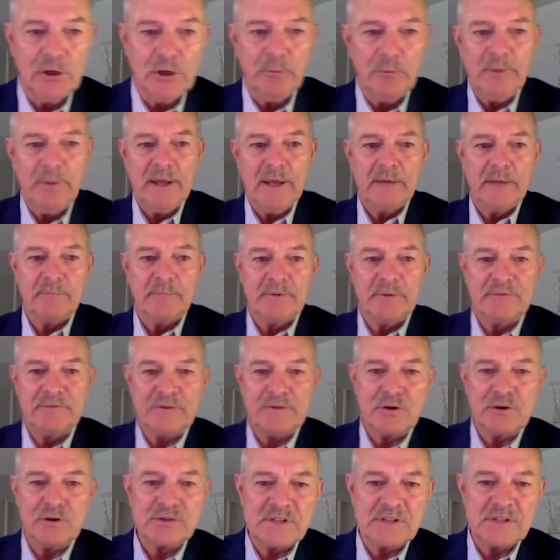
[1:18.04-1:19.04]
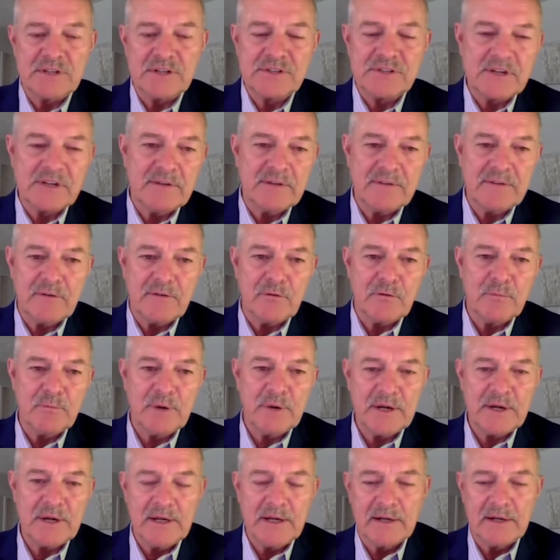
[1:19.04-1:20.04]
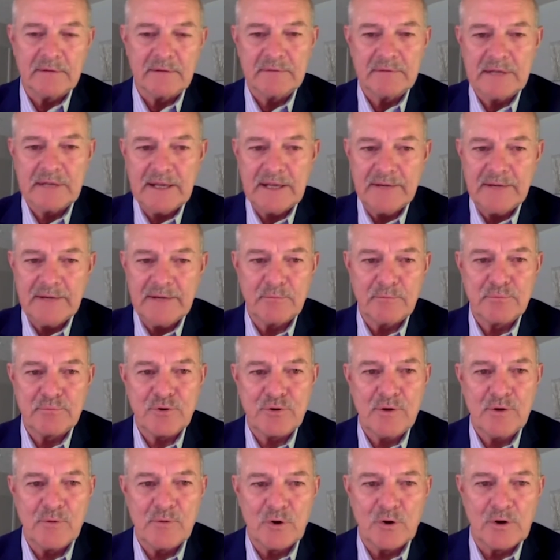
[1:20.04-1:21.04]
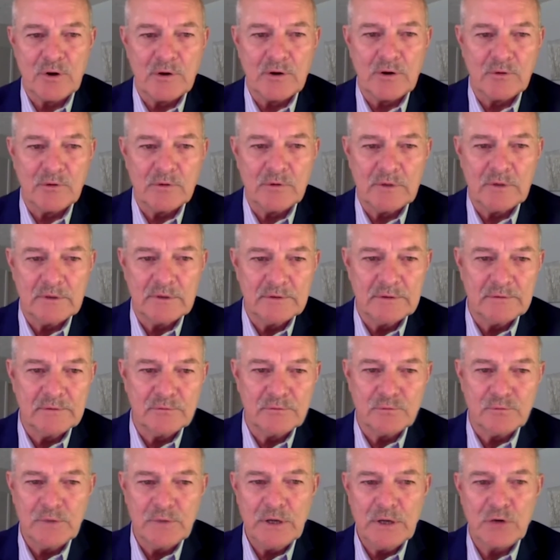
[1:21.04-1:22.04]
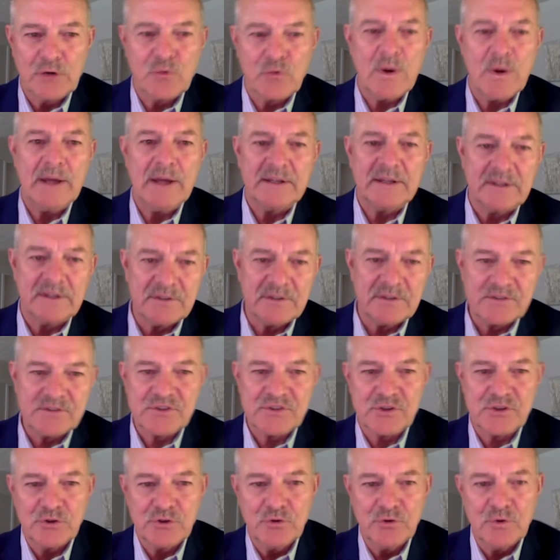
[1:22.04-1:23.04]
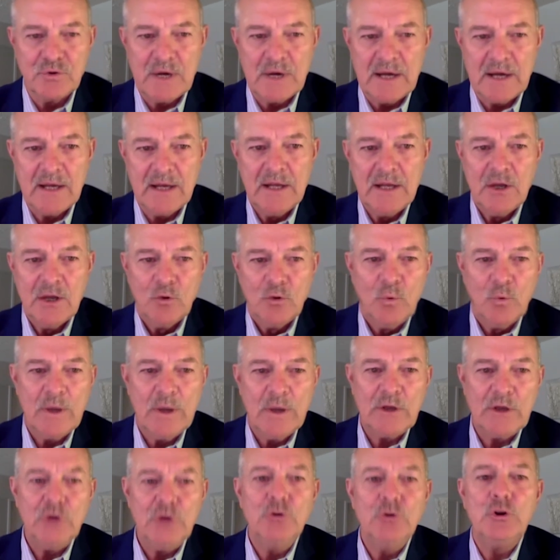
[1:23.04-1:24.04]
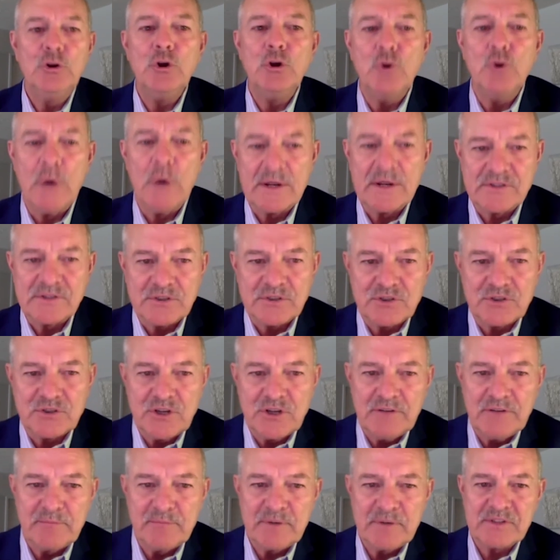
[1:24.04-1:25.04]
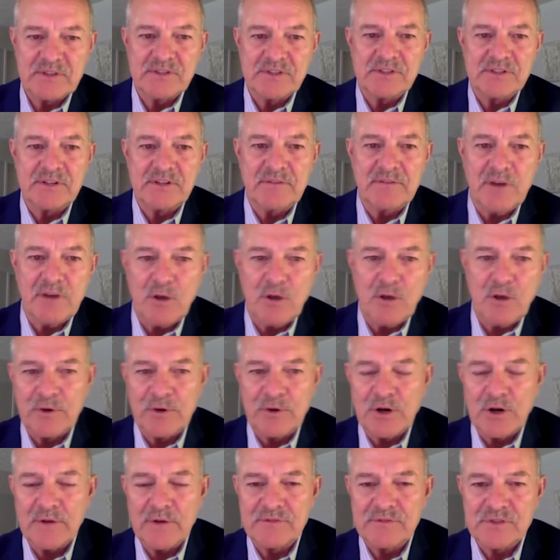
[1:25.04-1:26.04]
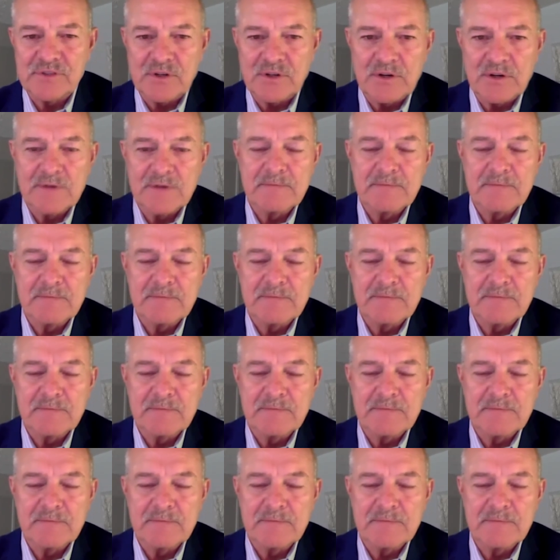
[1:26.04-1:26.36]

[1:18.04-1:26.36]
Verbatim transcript: bit, but first, let's give everybody a kind of a primer, a, a reacquaintance to uh, what you do as the Chief Business Development Officer.